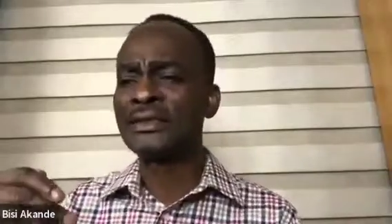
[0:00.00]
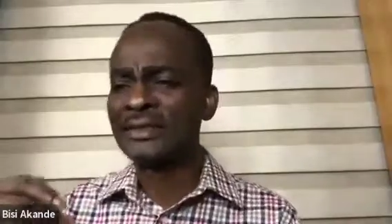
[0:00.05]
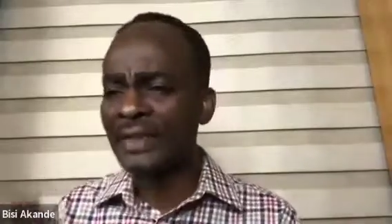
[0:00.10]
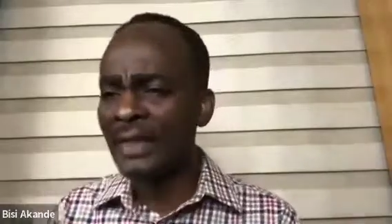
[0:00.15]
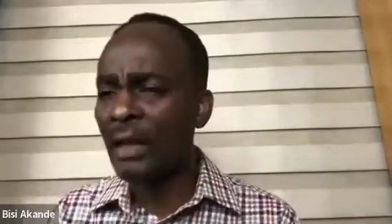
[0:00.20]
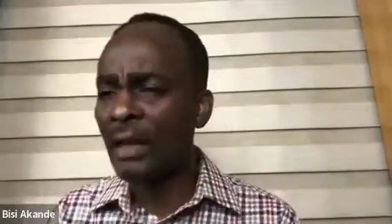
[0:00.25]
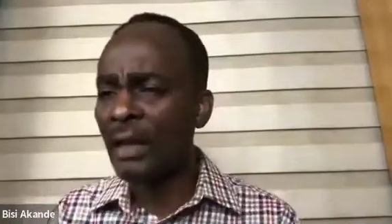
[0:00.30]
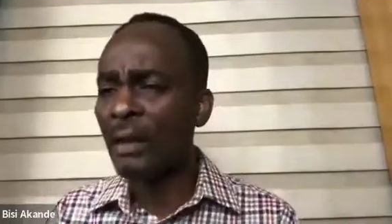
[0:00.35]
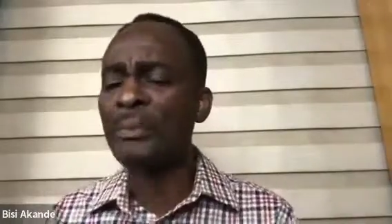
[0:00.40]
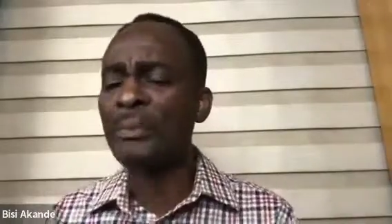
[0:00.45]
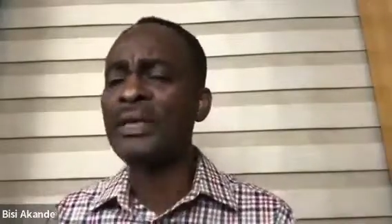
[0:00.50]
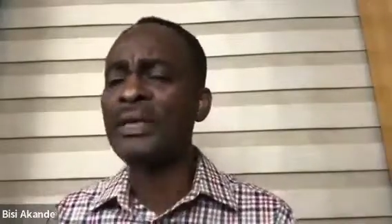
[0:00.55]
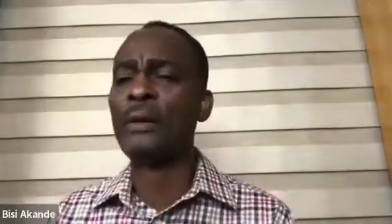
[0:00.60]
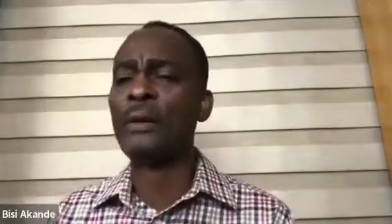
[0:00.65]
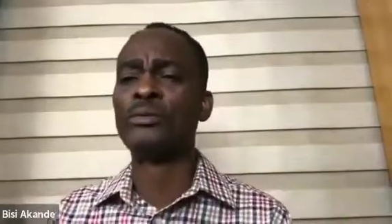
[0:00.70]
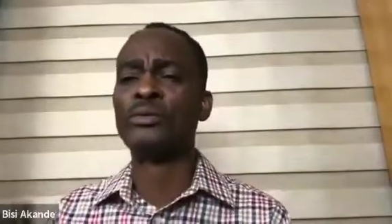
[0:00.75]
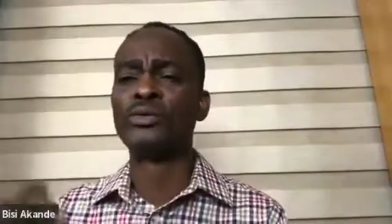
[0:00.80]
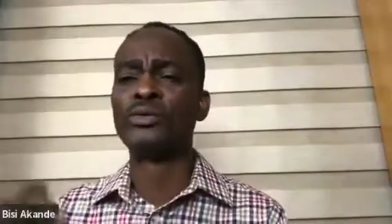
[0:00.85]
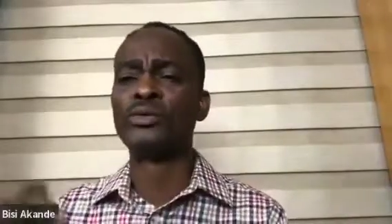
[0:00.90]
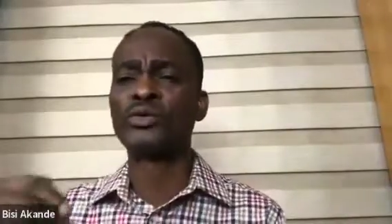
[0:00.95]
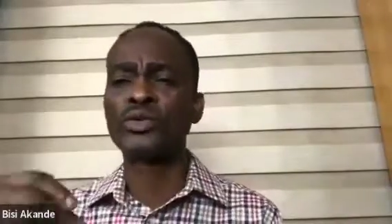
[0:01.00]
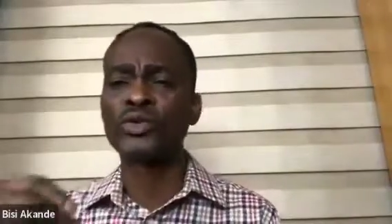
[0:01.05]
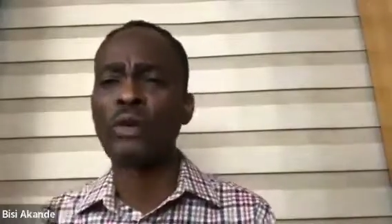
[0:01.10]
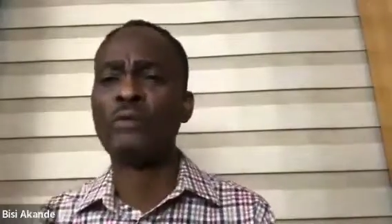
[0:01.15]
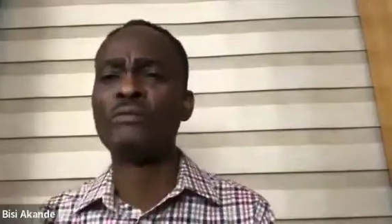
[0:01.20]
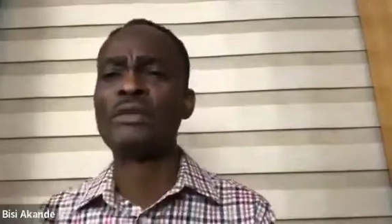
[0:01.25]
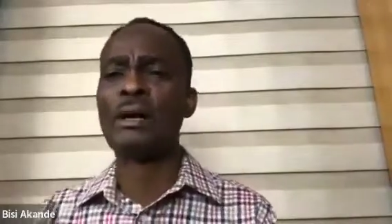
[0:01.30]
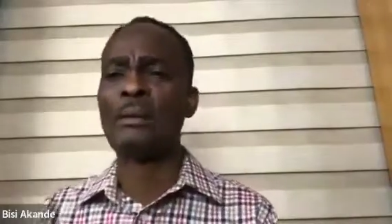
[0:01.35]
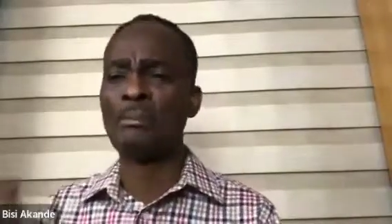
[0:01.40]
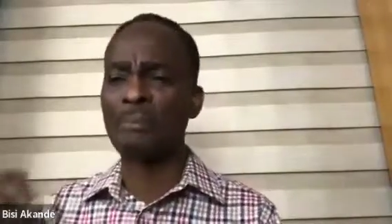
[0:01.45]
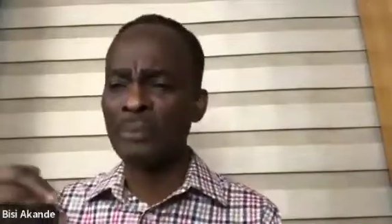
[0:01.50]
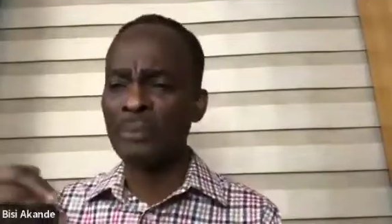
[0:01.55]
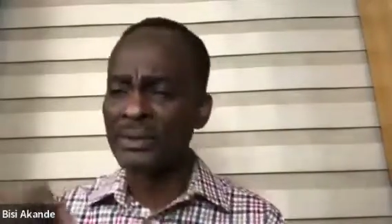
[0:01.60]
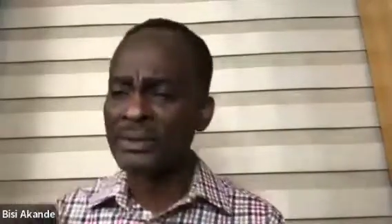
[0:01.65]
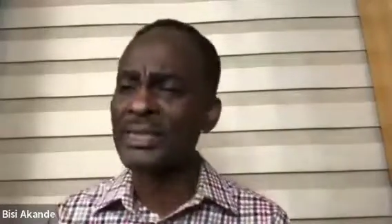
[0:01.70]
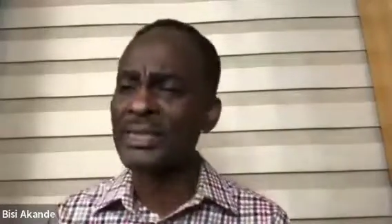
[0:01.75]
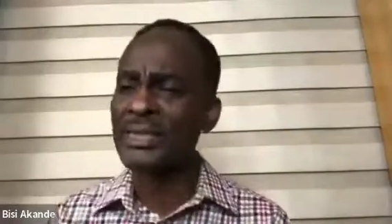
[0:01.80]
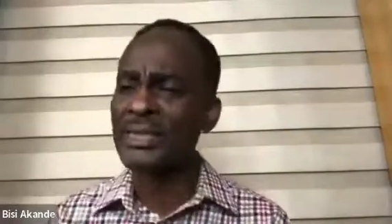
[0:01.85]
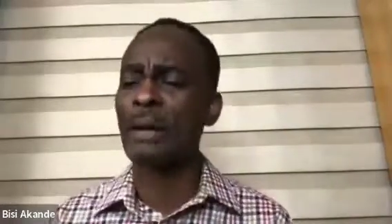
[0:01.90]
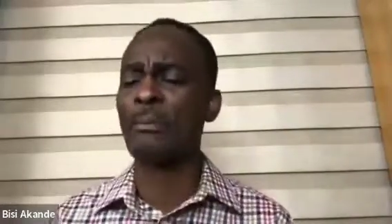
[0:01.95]
helping them to solve their
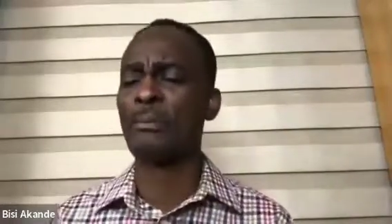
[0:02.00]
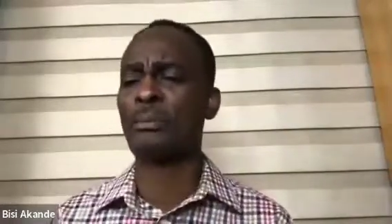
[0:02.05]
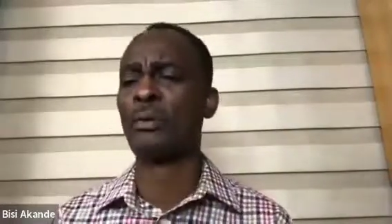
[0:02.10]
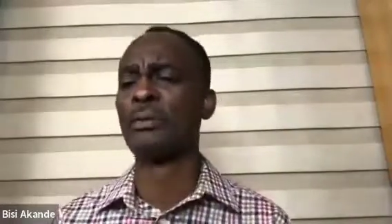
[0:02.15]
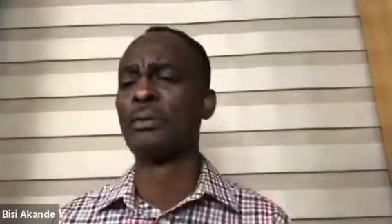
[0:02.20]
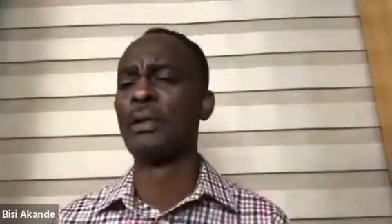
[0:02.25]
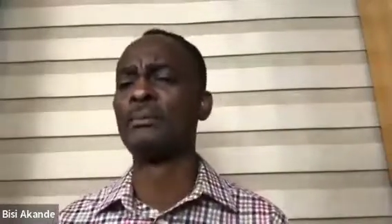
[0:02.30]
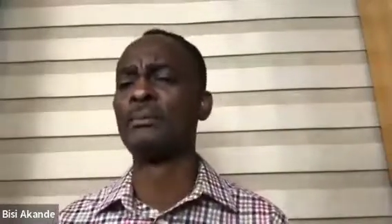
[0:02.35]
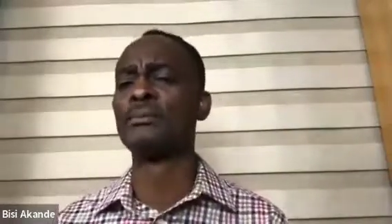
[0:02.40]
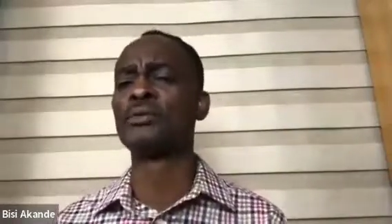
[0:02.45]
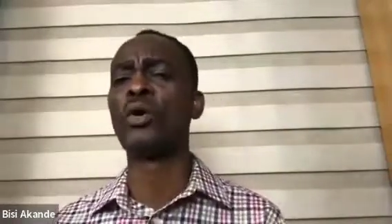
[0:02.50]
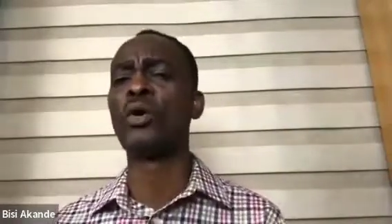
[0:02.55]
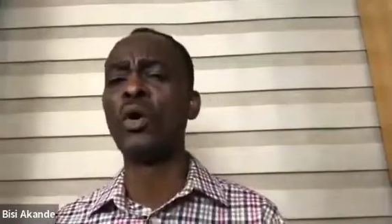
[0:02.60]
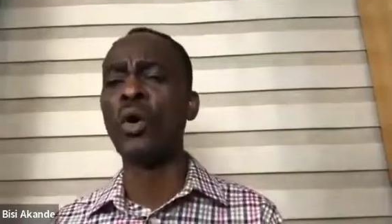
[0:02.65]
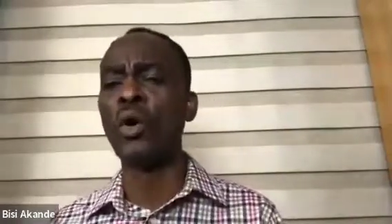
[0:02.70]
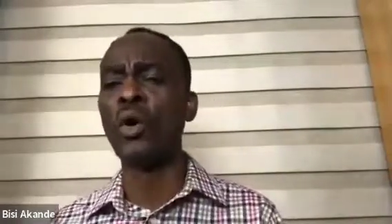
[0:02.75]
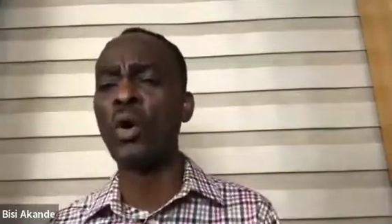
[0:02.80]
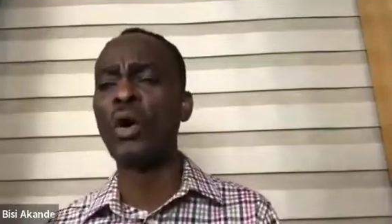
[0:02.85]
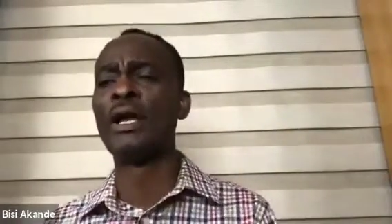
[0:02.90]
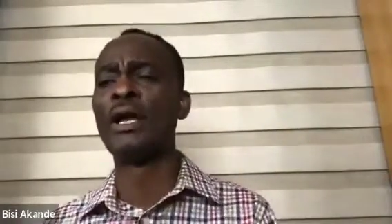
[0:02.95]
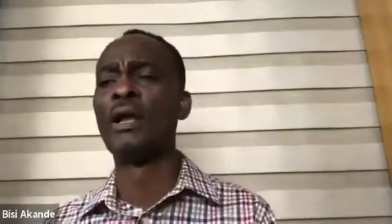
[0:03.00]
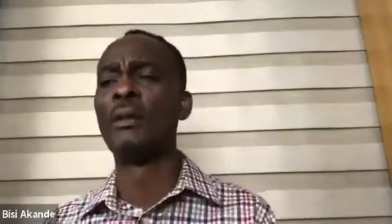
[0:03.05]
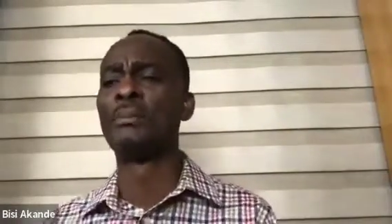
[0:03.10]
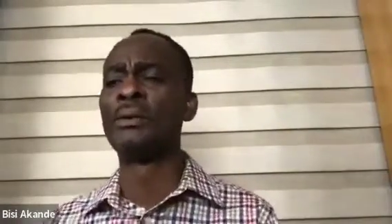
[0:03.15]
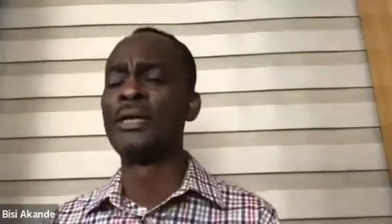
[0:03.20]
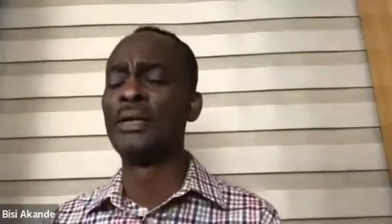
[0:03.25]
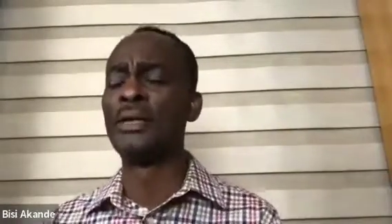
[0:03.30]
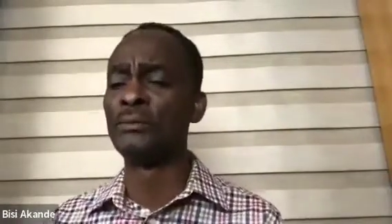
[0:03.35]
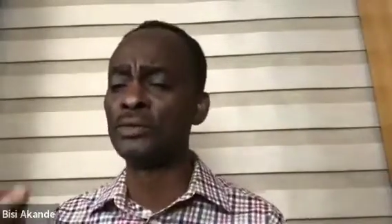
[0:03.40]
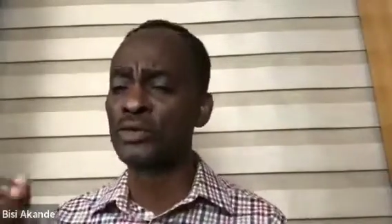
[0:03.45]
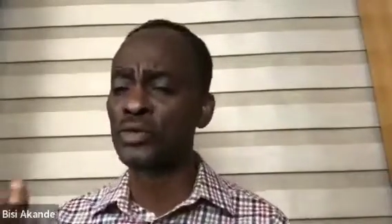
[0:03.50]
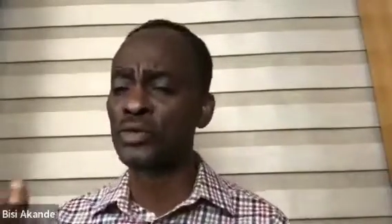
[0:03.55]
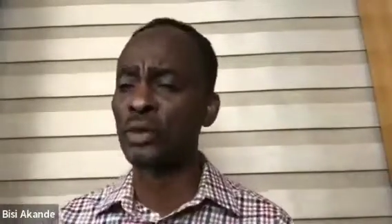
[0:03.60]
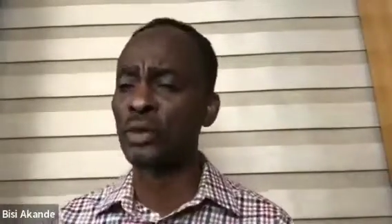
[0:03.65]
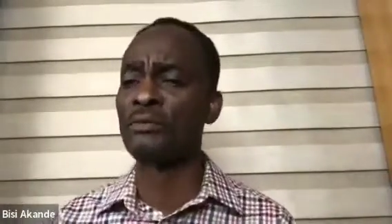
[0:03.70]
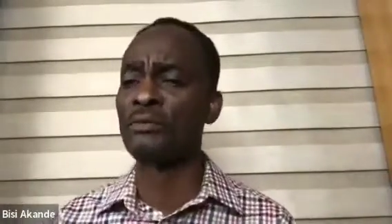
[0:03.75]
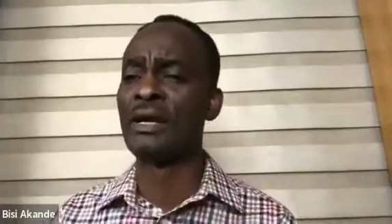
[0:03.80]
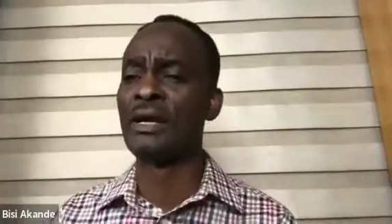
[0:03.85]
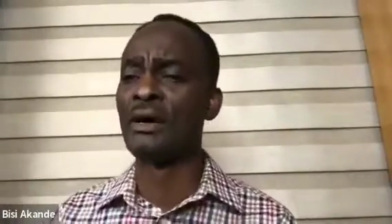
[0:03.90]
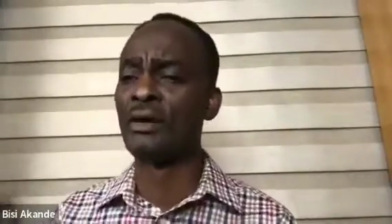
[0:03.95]
personal problems or helping them to
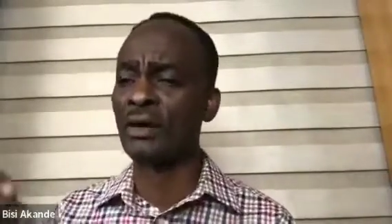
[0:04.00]
solve their